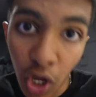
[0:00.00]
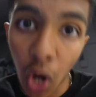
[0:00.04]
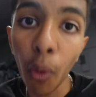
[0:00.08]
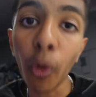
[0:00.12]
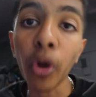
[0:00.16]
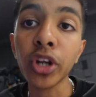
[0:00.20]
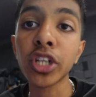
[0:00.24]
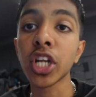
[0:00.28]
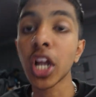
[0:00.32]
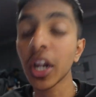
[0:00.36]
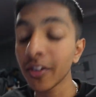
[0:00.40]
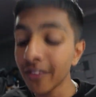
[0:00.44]
to go
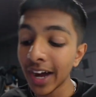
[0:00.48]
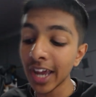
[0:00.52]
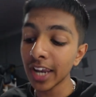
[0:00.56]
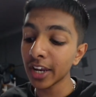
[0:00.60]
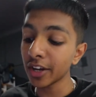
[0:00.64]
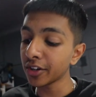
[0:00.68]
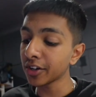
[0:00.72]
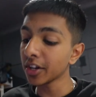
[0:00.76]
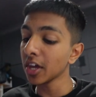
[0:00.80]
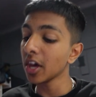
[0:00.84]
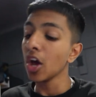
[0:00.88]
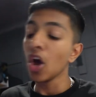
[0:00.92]
watch Love
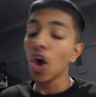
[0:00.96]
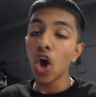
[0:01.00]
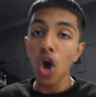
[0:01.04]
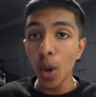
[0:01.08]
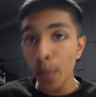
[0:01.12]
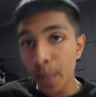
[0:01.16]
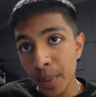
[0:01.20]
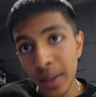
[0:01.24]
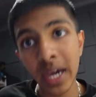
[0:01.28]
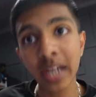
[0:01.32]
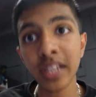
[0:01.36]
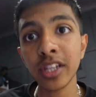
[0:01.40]
Island.
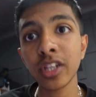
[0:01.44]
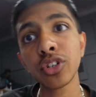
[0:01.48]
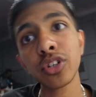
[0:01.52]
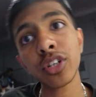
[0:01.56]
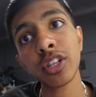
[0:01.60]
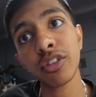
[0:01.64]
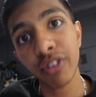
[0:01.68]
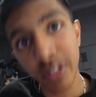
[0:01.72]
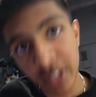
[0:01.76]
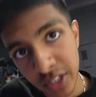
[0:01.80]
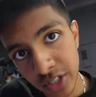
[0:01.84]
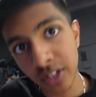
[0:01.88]
Hope you guys enjoy
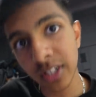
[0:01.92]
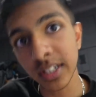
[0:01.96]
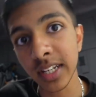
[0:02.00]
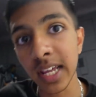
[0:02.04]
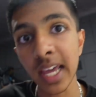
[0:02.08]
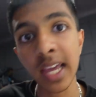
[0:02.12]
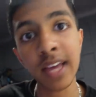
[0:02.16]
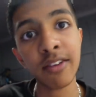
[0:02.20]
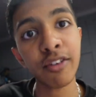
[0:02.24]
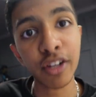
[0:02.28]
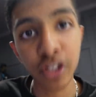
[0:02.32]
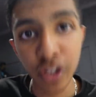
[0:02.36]
the rest of your
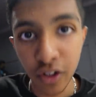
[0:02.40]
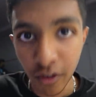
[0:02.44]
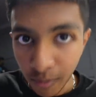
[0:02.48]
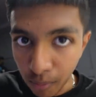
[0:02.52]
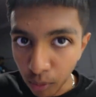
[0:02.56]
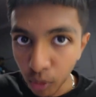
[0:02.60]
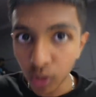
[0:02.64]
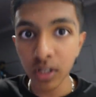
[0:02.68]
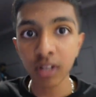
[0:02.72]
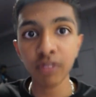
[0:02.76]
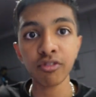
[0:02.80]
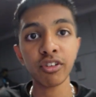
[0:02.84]
day, rest of your
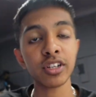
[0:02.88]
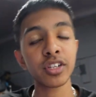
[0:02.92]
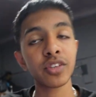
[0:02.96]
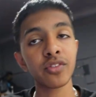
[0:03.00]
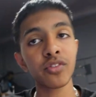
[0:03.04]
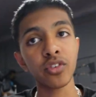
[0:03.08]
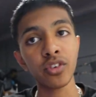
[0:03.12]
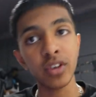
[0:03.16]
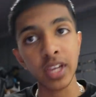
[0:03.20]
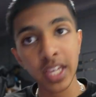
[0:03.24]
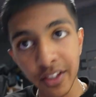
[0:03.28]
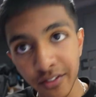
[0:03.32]
morning, rest
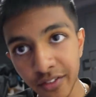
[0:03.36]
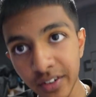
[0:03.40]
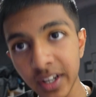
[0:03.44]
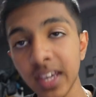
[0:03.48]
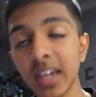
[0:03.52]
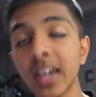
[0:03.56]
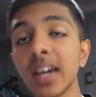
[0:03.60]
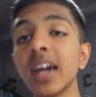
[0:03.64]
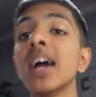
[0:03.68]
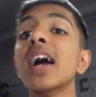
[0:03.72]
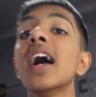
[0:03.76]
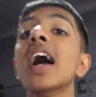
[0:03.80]
of your
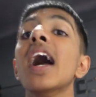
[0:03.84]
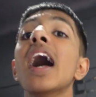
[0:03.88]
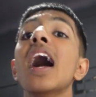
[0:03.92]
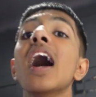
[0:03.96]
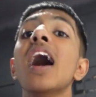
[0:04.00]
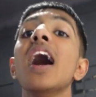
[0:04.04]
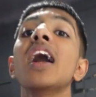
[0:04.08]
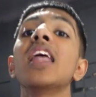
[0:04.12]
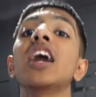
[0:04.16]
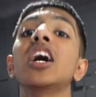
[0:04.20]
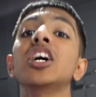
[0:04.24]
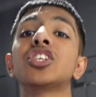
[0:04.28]
evening.
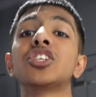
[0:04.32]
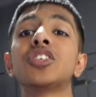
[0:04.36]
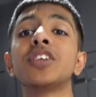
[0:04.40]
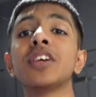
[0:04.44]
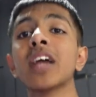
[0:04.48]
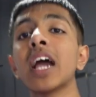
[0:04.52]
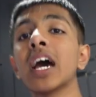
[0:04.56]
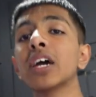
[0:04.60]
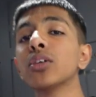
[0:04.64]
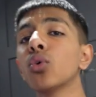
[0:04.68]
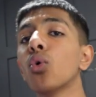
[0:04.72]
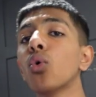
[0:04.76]
And I'll see
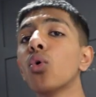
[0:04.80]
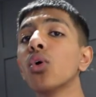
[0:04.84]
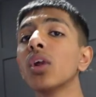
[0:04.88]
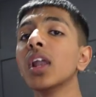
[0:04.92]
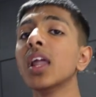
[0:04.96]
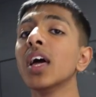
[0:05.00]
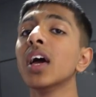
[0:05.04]
you guys all